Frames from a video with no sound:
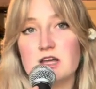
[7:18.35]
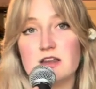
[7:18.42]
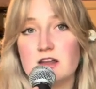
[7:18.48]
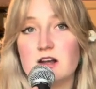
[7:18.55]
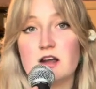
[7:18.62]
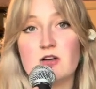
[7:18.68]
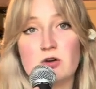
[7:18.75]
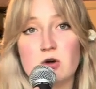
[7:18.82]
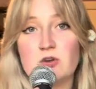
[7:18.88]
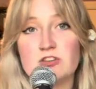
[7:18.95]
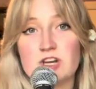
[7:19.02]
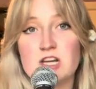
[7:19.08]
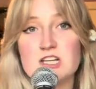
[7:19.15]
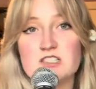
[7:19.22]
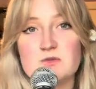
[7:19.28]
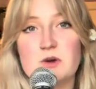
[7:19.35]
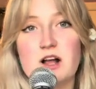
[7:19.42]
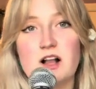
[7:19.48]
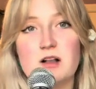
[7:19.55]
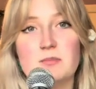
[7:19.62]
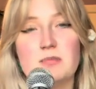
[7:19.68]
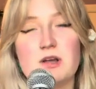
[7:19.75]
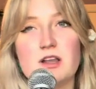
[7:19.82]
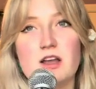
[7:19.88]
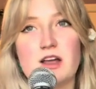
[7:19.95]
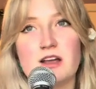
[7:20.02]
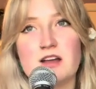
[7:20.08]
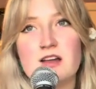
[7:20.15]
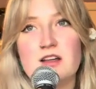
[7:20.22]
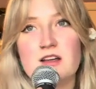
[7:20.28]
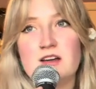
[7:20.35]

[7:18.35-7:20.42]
And then I crochet as well, but like